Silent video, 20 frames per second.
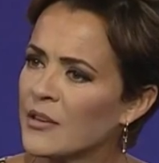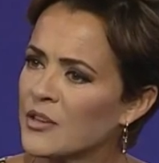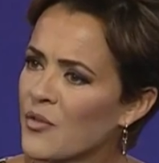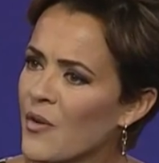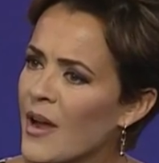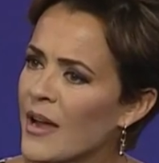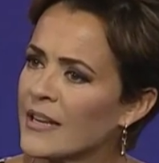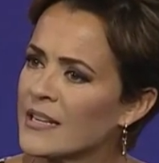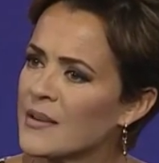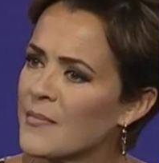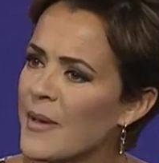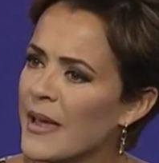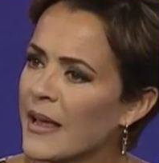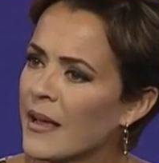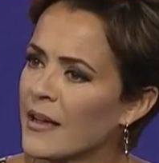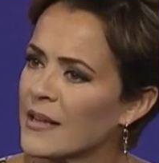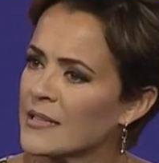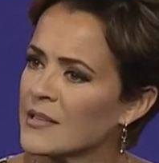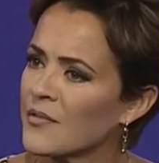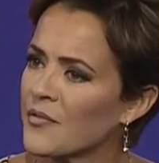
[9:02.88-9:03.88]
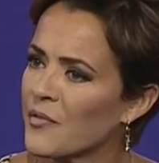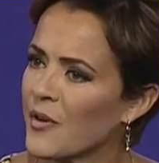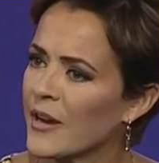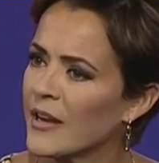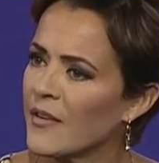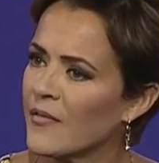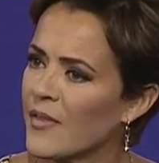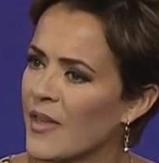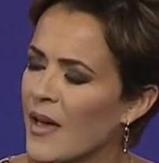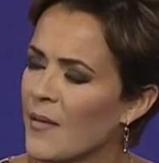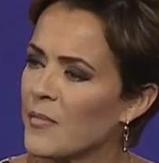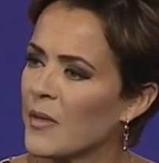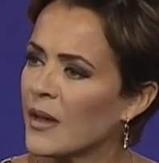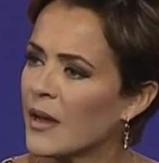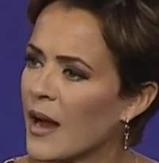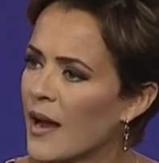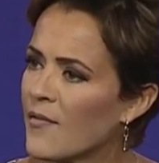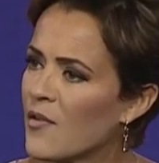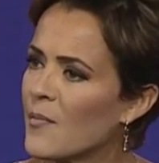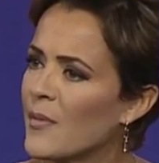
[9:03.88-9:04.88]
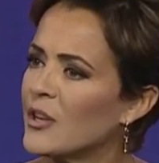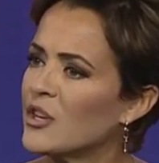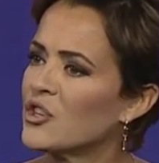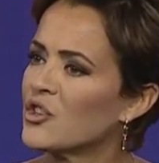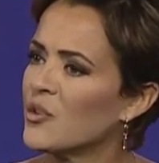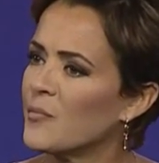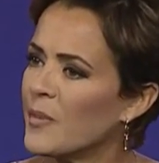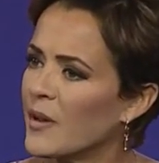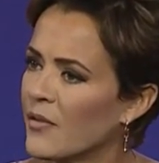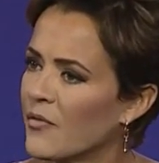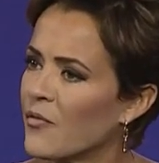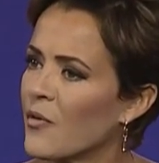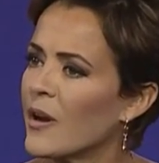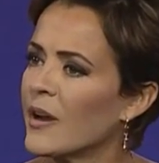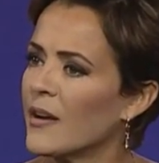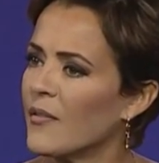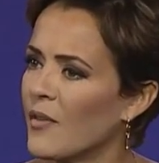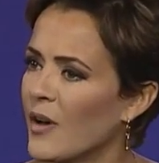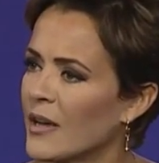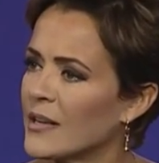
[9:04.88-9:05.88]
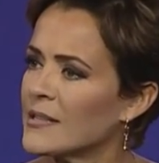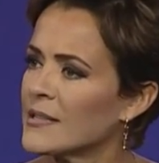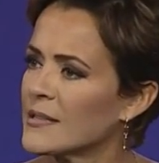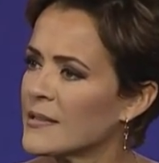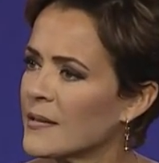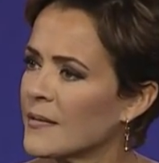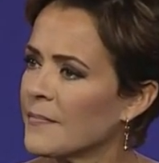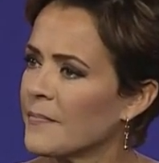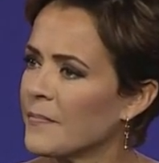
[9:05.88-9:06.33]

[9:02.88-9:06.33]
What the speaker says: trying to make us afraid of them. The government should be afraid of us.